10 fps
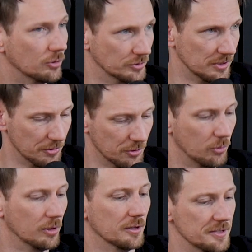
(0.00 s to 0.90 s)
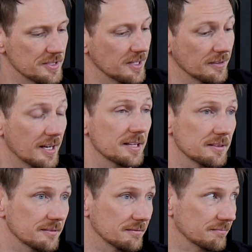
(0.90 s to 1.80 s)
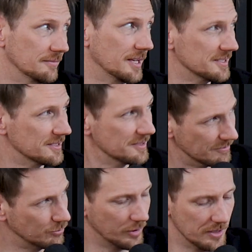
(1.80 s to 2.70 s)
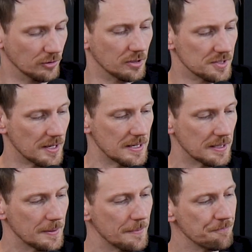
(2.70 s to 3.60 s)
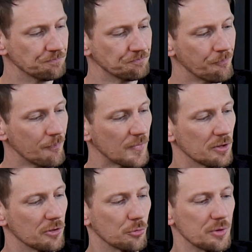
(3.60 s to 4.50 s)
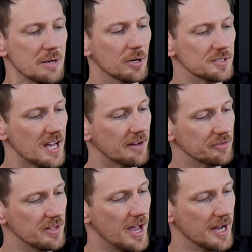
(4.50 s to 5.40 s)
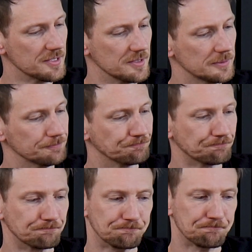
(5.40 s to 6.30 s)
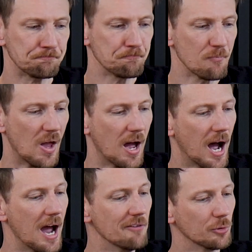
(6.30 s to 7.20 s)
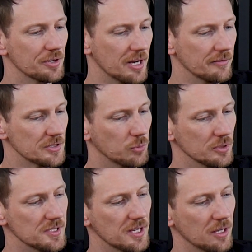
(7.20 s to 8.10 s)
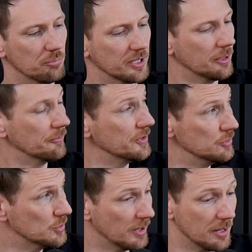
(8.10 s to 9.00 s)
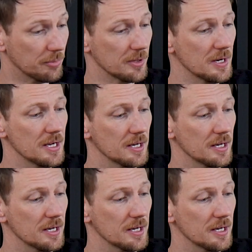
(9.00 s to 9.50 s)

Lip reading: holding him underwater. He's saying that's what it looks like. 3 months after the accident, Ivor Davis once again picked up the newspaper